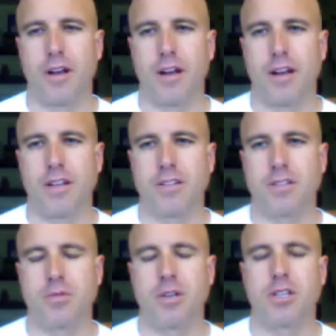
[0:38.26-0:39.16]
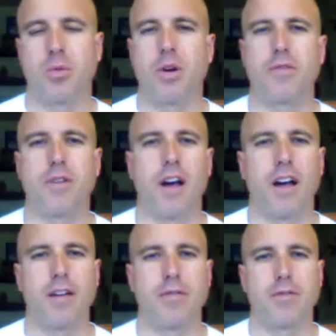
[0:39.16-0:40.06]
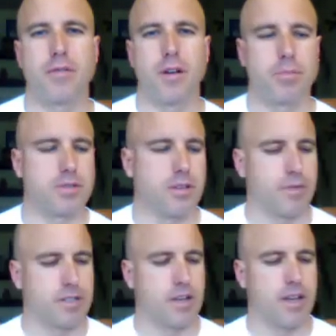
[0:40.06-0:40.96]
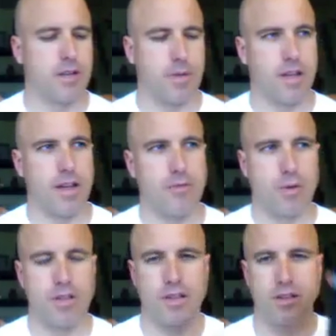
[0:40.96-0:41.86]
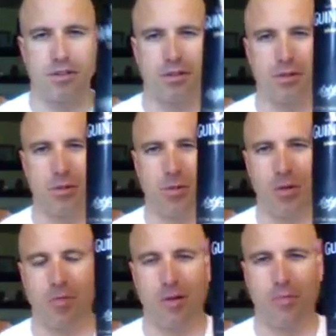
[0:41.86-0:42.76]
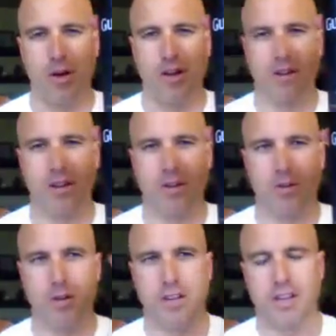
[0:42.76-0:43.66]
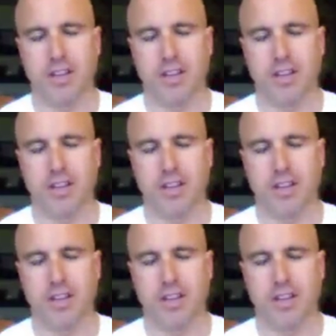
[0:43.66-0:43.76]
3:25 Pacific time. I have one of these warmed up, ready to go.